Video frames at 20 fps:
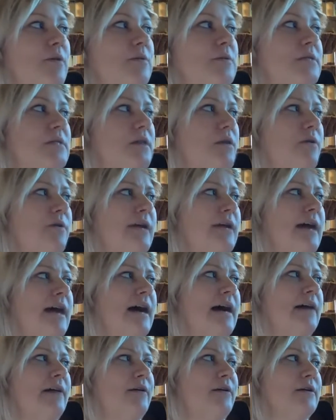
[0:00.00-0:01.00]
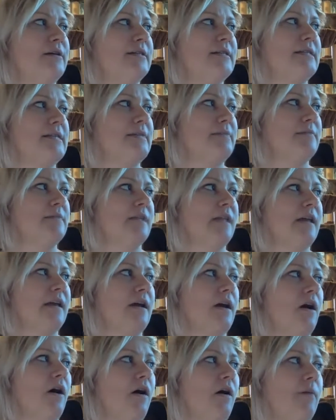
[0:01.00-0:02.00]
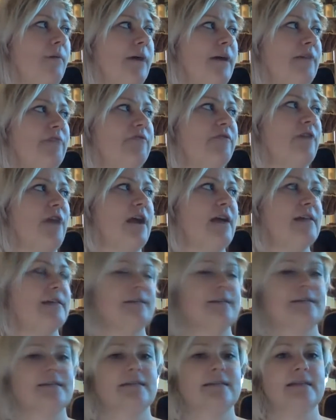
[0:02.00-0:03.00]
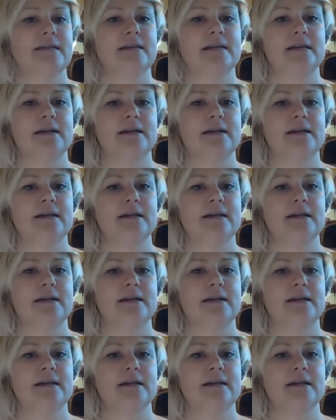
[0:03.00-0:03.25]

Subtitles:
was going on, or it seemed like all my friends,